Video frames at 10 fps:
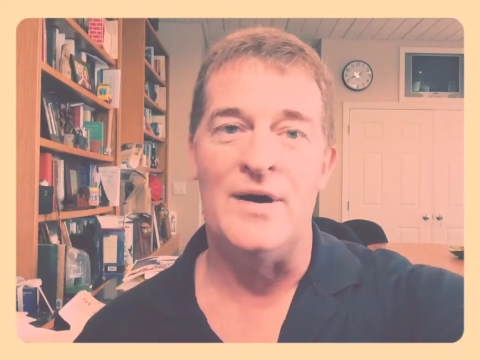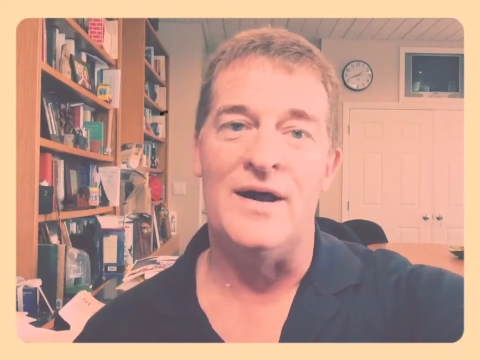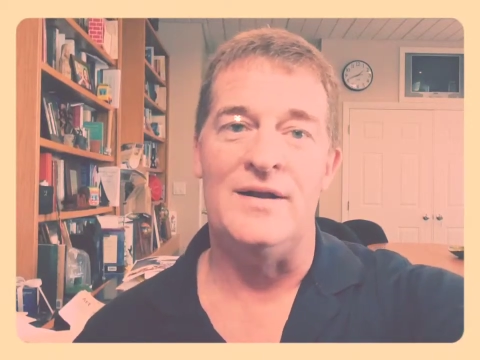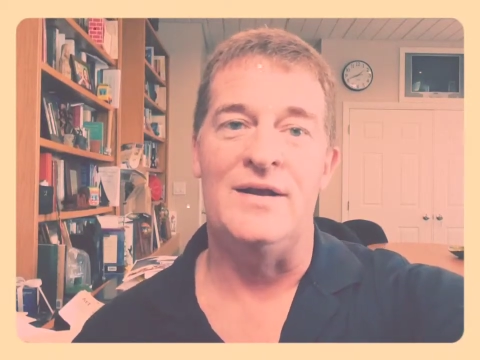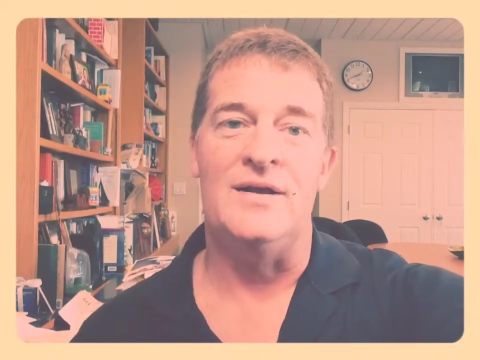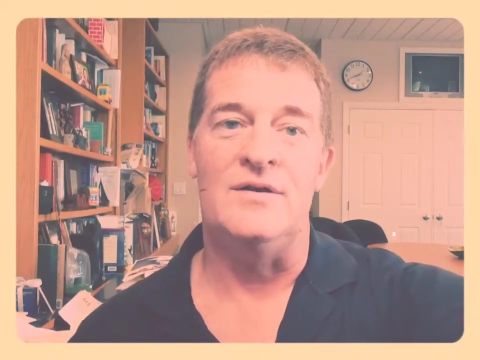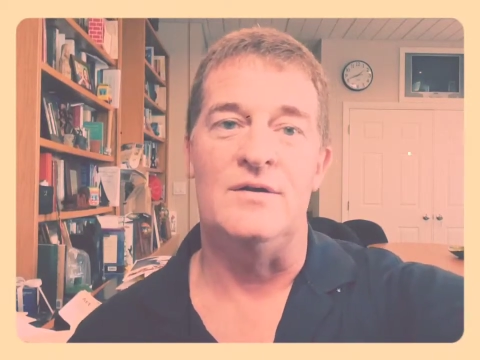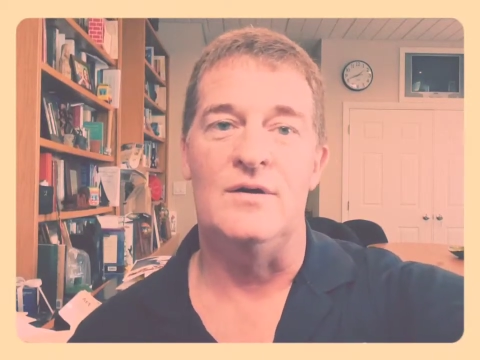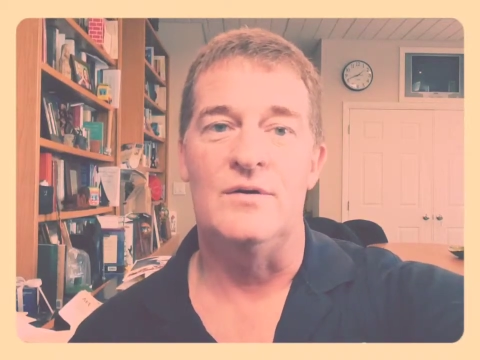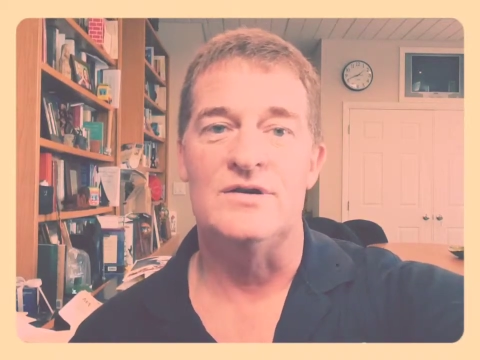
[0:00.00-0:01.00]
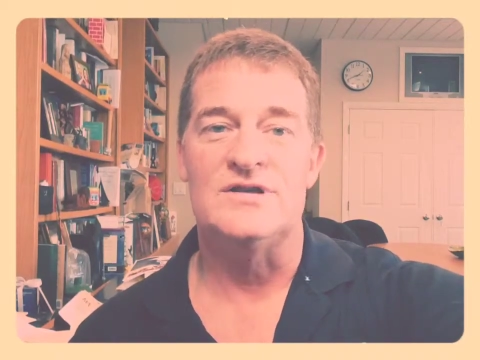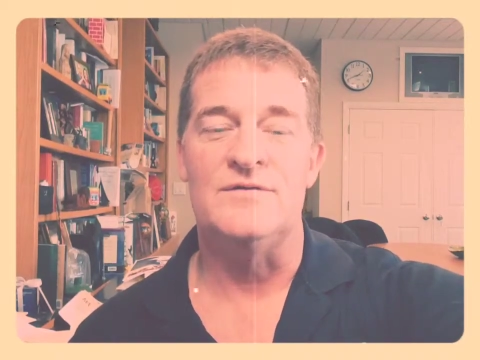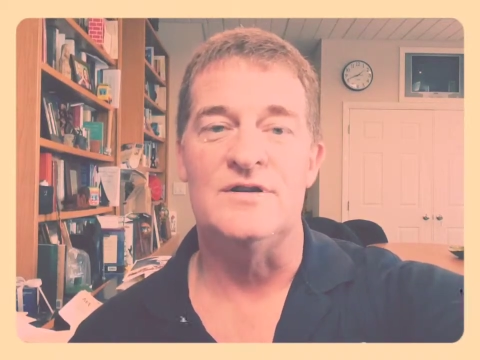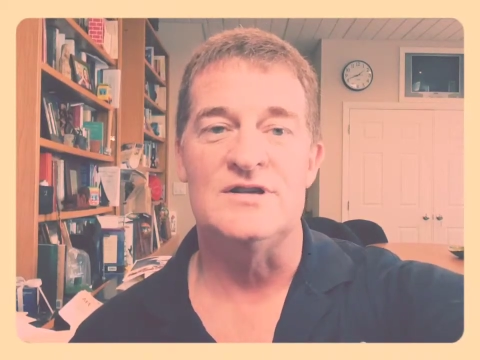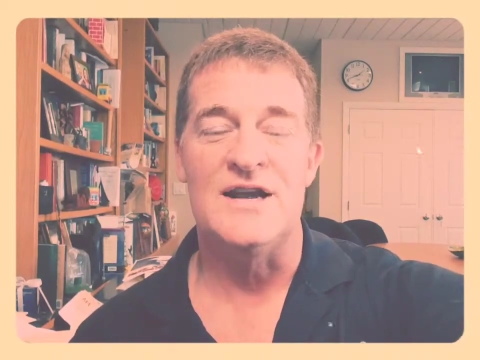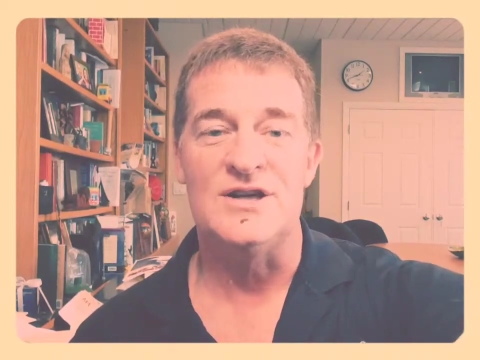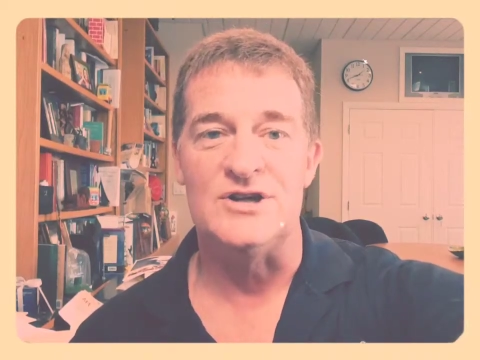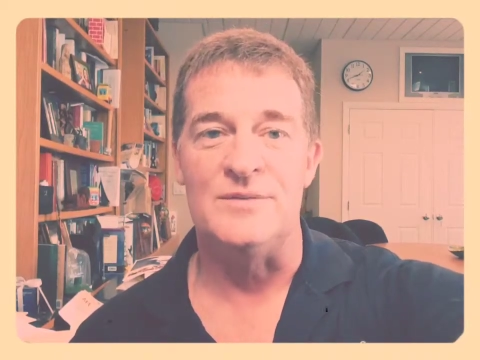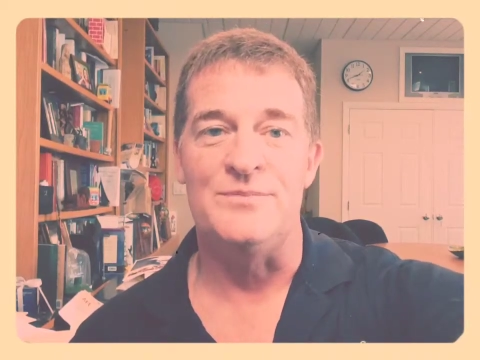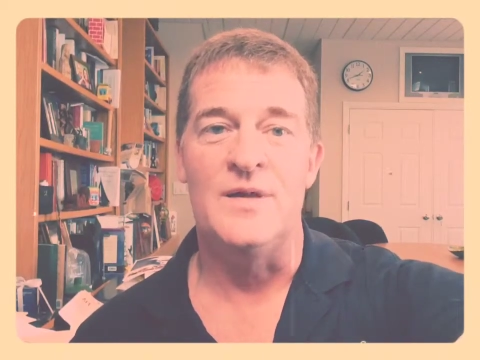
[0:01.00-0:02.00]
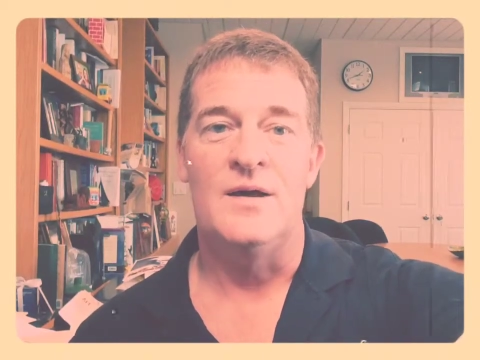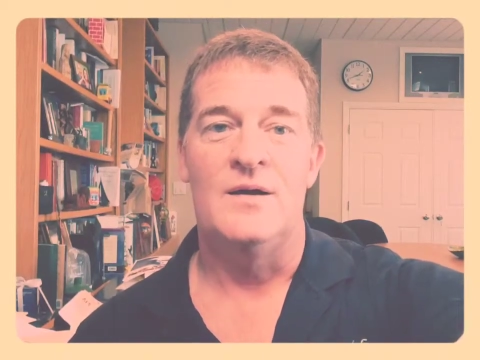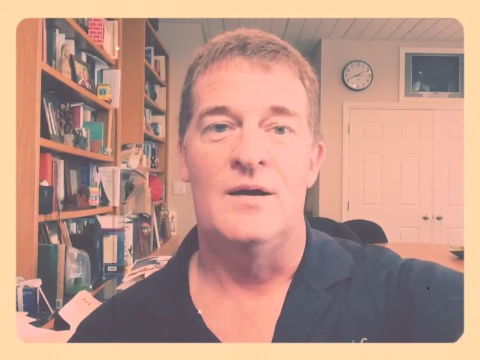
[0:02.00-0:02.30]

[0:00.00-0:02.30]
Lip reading: but in civilization,